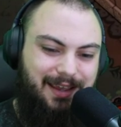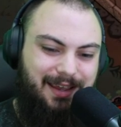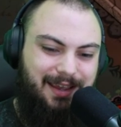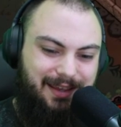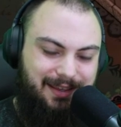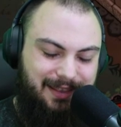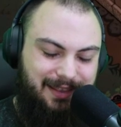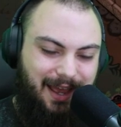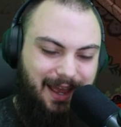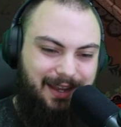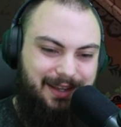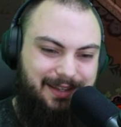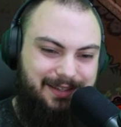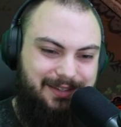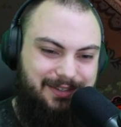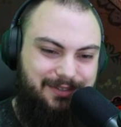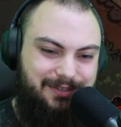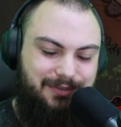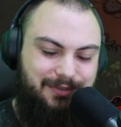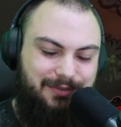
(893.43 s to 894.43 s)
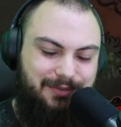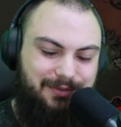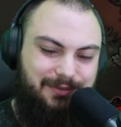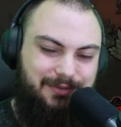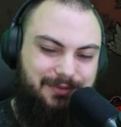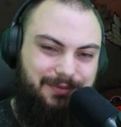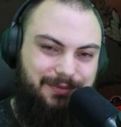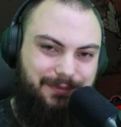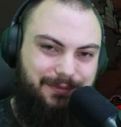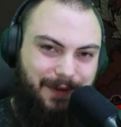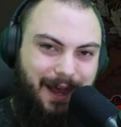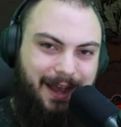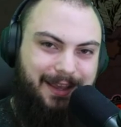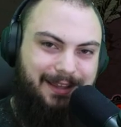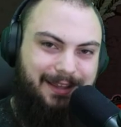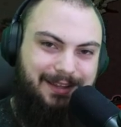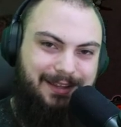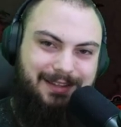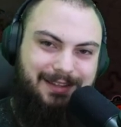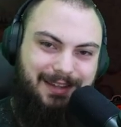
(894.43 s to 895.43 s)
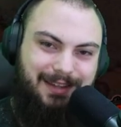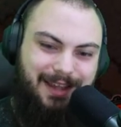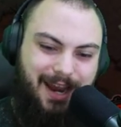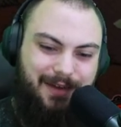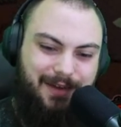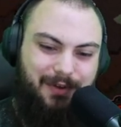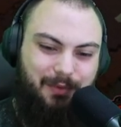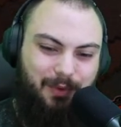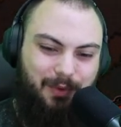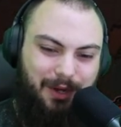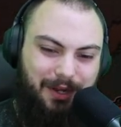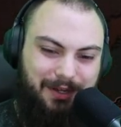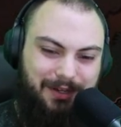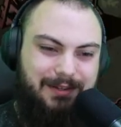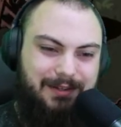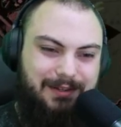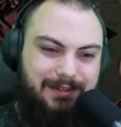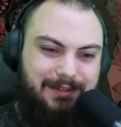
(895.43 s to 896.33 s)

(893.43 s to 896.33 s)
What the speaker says: and that is to fight everyone.